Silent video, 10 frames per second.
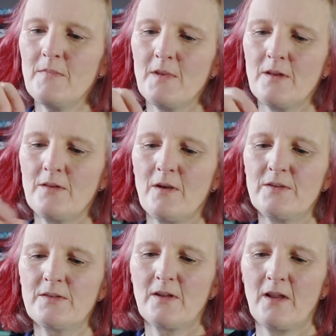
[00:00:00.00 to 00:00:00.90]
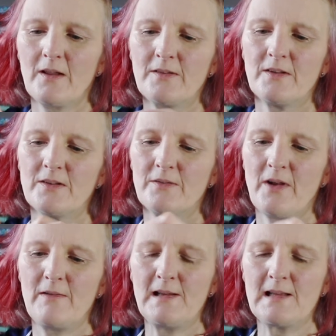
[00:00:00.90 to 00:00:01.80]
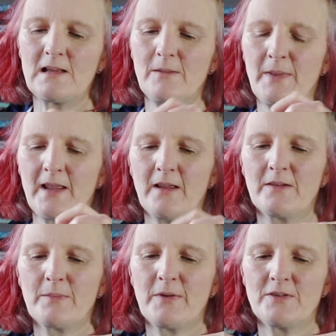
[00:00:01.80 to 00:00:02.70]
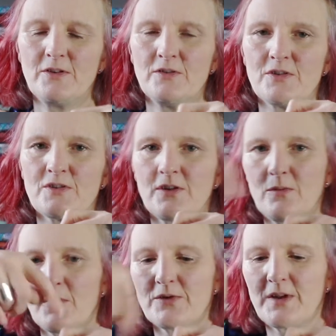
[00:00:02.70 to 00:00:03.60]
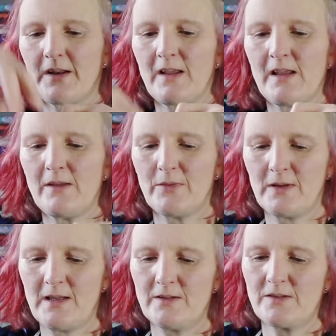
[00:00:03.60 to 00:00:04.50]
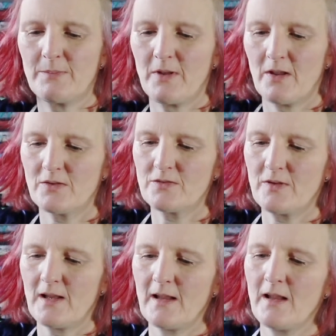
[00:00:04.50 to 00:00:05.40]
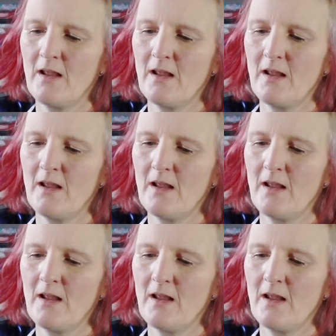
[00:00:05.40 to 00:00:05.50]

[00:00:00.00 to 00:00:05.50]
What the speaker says: So it's, like I said, it's a very little bit, but you just still want to get it evenly dispersed really.